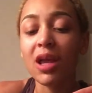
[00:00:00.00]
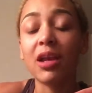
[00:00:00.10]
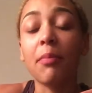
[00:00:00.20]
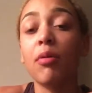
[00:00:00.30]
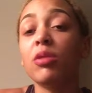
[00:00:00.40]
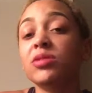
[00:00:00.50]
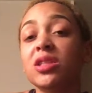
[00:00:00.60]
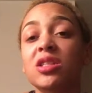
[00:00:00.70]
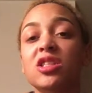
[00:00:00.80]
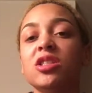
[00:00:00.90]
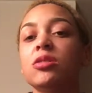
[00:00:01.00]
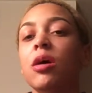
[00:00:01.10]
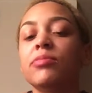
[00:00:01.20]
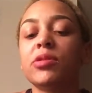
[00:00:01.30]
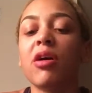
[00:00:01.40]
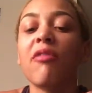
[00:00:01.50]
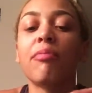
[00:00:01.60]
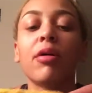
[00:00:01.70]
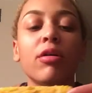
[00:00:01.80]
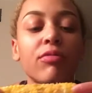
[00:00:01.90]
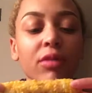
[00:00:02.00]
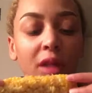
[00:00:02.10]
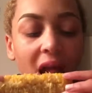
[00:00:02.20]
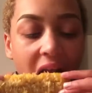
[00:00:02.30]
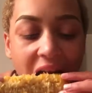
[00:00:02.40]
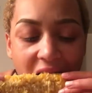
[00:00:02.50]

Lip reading: that Parm cheese just tops it off perfectly.